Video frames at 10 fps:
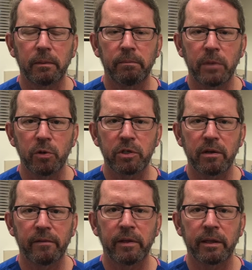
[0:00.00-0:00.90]
most
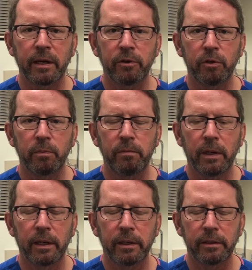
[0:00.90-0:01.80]
of everything they
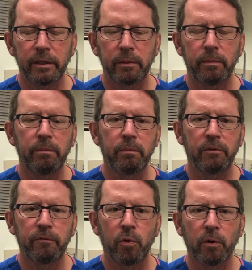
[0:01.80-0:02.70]
did
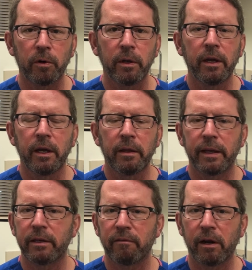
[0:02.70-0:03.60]
before
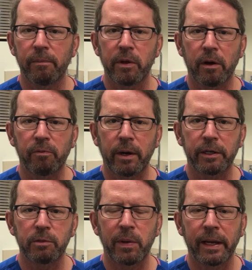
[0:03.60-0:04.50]
they developed the
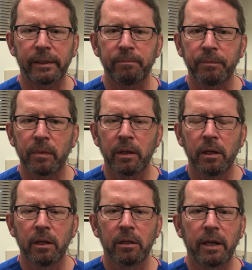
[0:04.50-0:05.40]
arthritis pain.
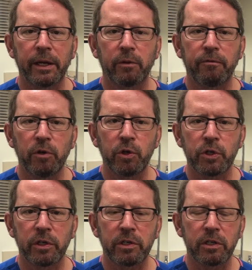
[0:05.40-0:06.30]
The ankle
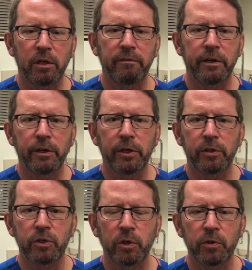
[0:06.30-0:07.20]
fusion is still a very
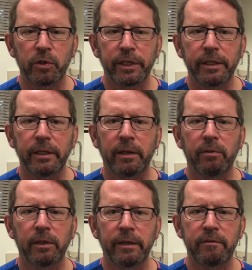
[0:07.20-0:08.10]
good surgery. It
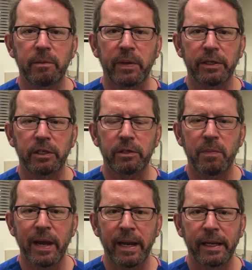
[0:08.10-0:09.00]
relieves the patient's
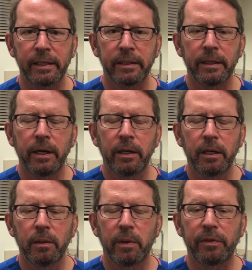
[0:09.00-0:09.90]
pain,
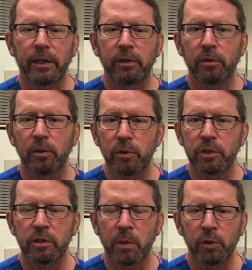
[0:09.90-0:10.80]
but they do
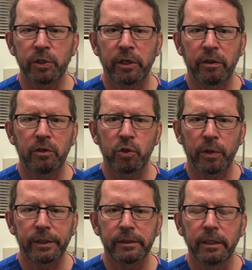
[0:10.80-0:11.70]
lose the motion at the
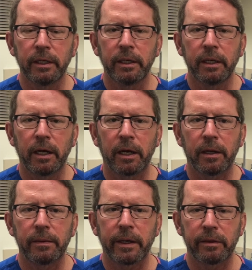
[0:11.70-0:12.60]
joint
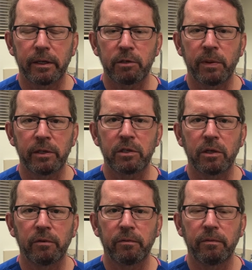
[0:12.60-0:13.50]
at the expense
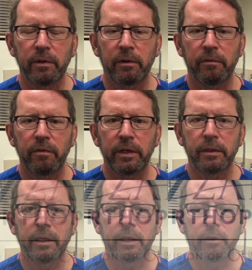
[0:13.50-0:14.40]
of getting